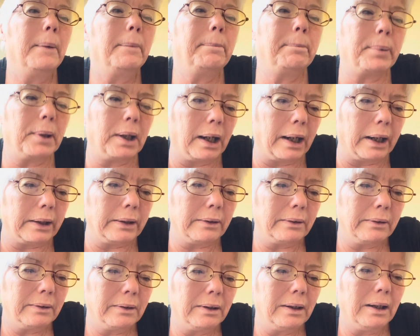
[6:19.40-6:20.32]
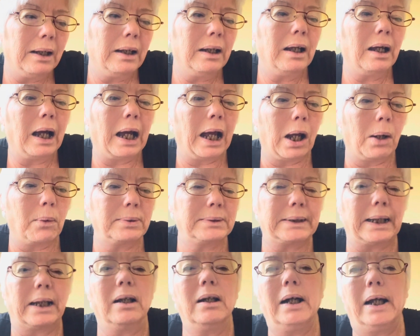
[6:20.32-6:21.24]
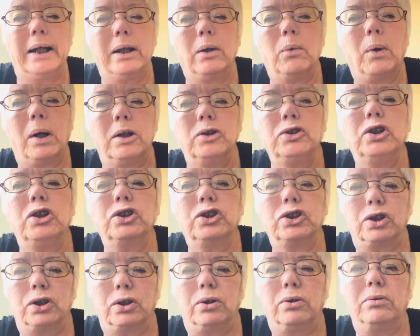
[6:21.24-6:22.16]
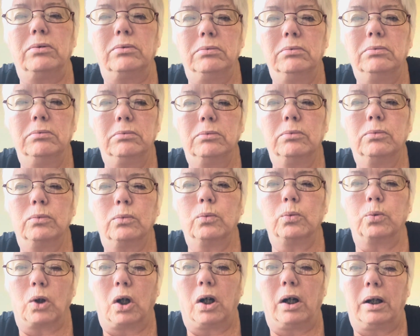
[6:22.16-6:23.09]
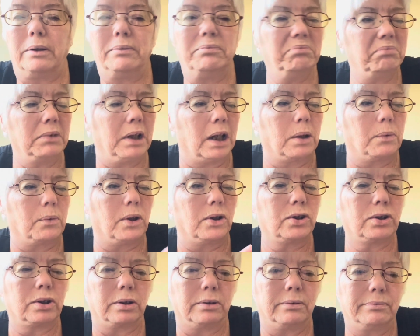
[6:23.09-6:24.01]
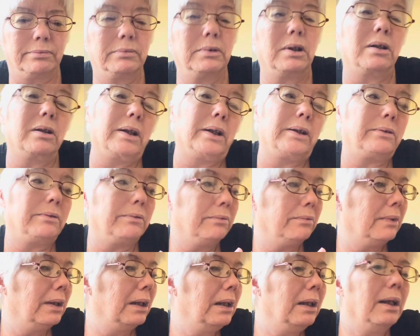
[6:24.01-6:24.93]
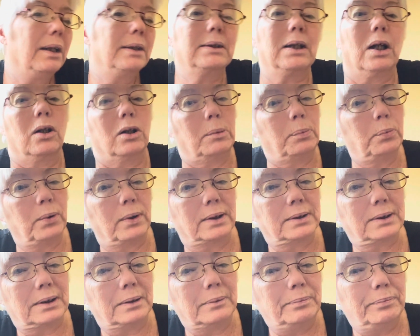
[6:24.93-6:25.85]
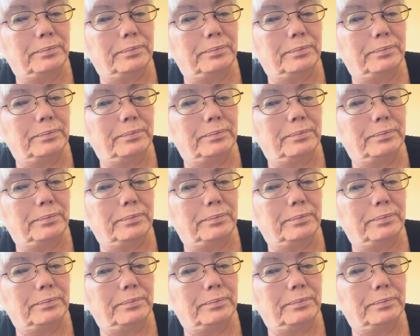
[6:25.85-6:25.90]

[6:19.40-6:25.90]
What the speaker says: But I always say, honey, why don't you shoot RAW? I don't want to. All right. So I don't press it.